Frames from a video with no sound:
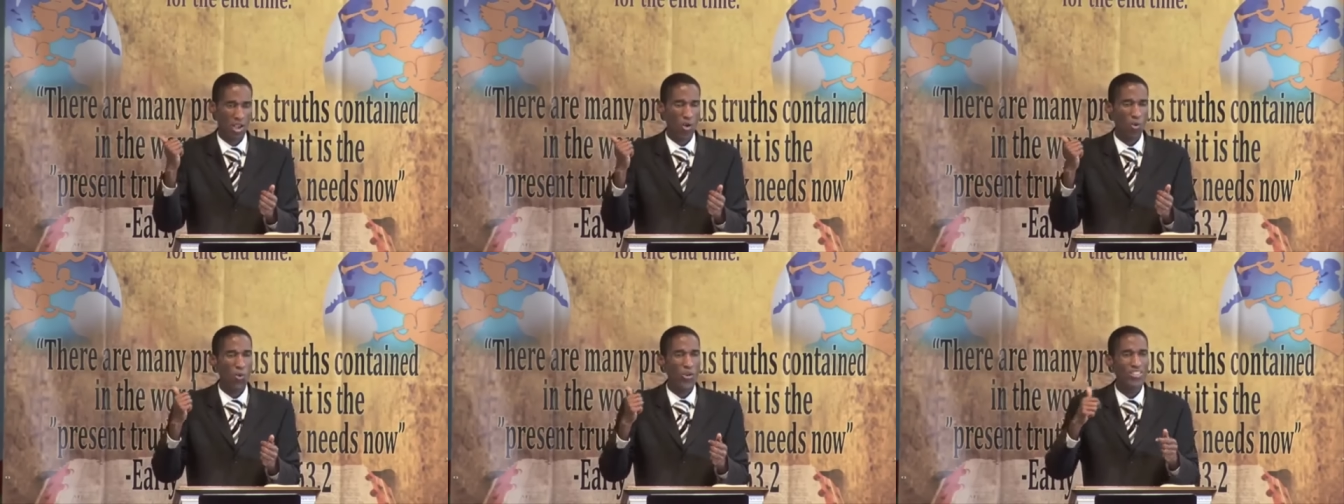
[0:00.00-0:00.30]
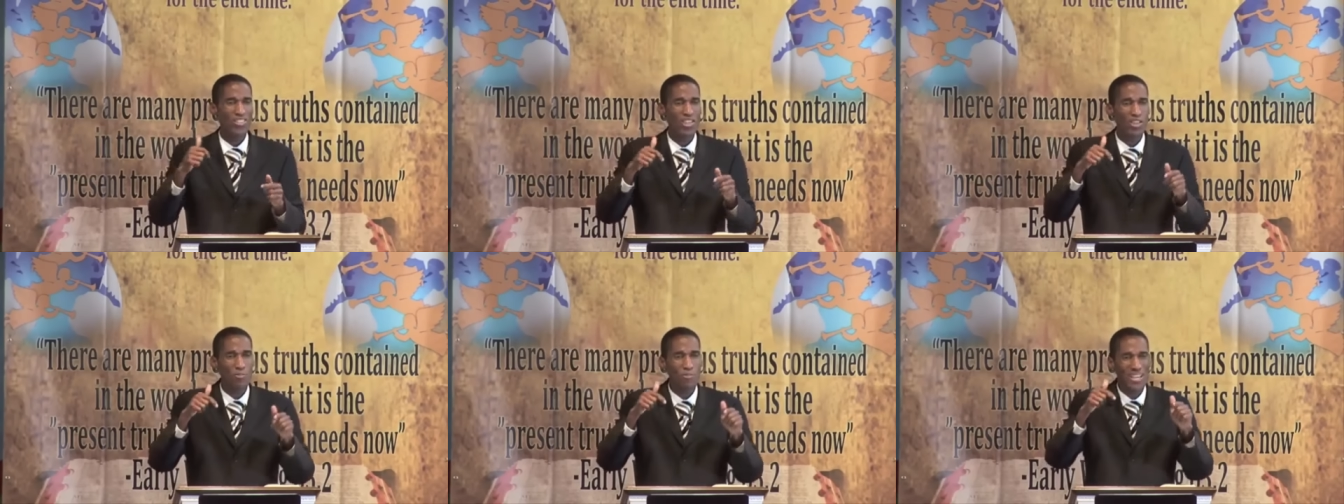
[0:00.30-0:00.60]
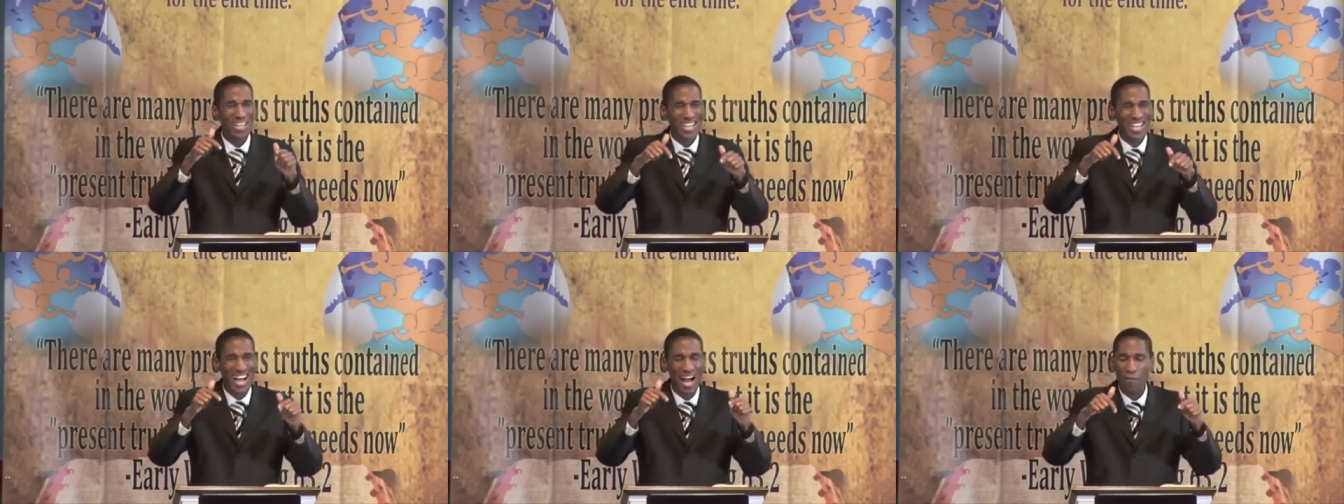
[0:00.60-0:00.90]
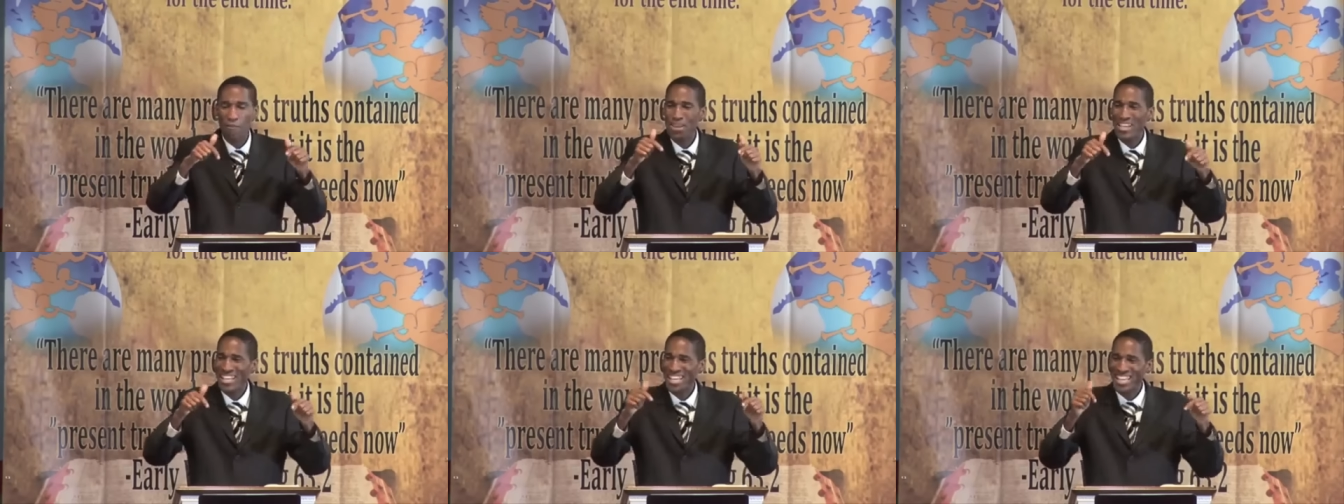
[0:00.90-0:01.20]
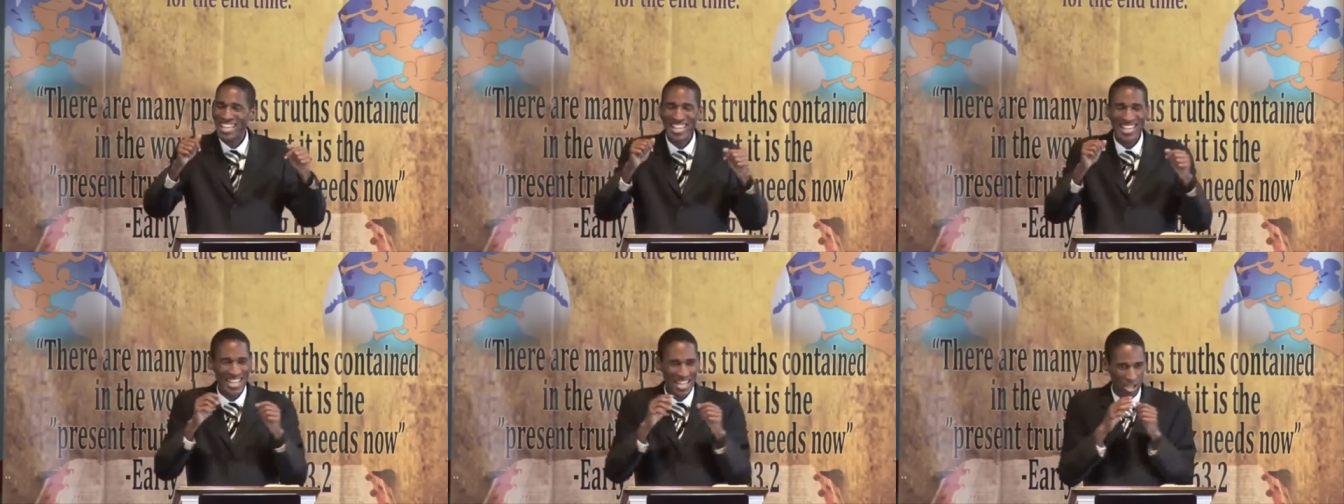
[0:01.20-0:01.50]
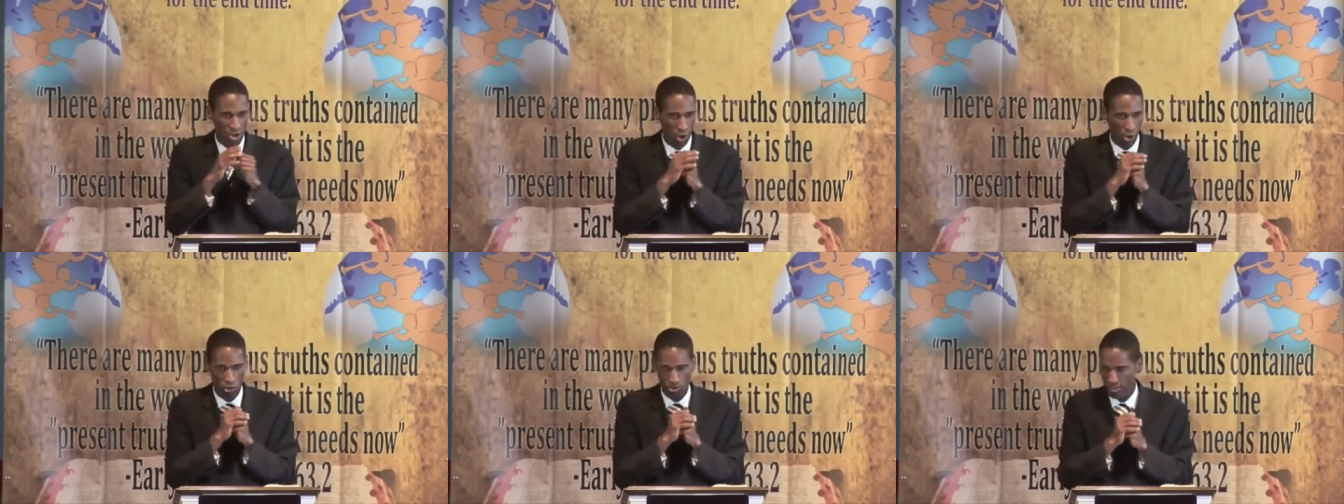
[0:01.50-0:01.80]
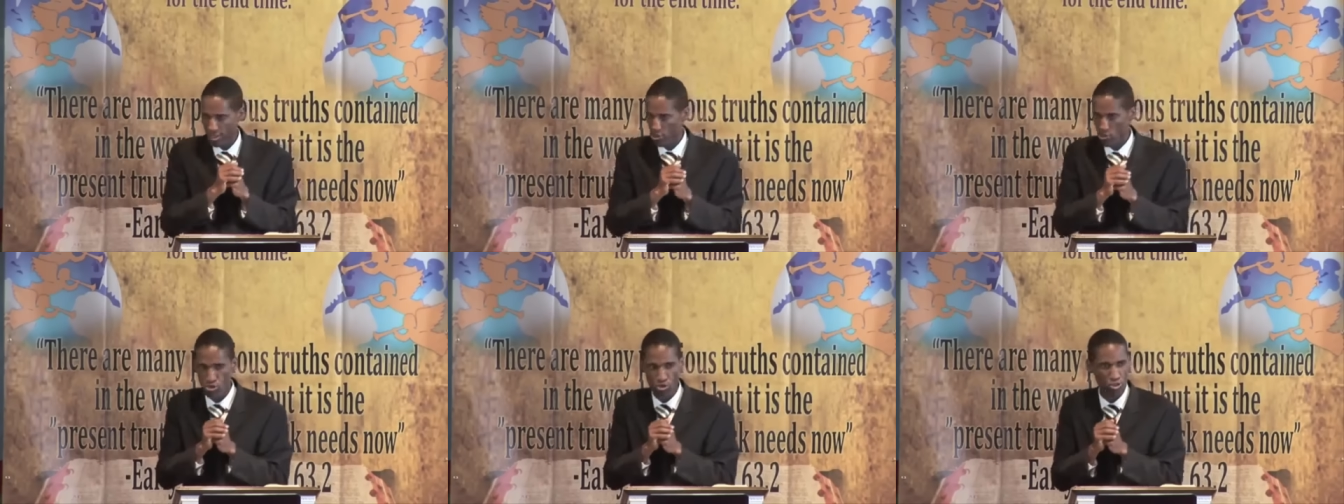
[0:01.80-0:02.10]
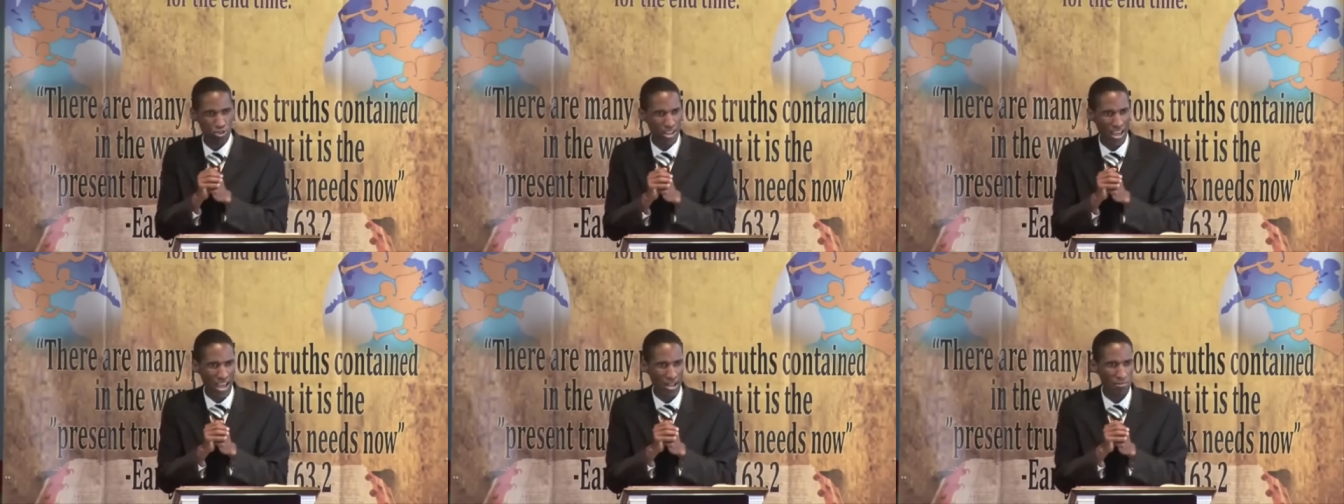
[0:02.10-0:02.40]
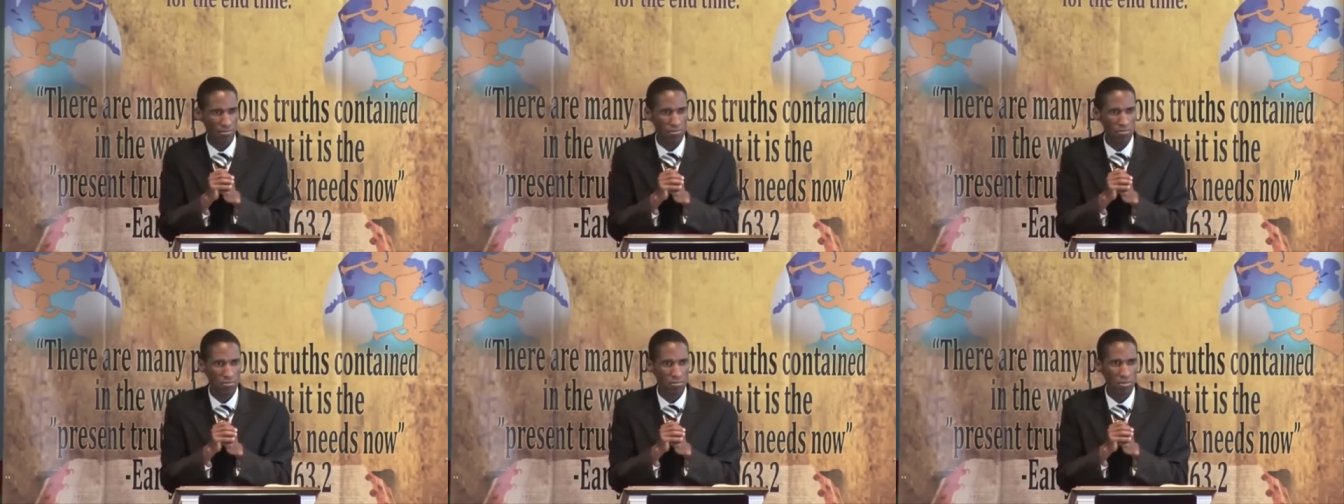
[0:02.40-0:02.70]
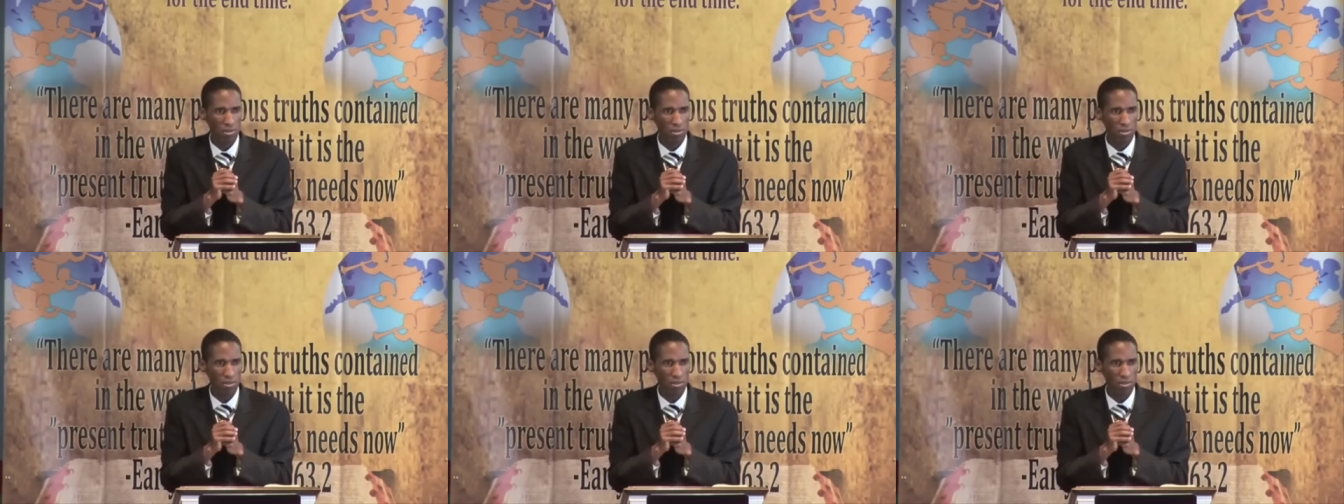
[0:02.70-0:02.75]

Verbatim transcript: which is becoming illegal. Did you know that?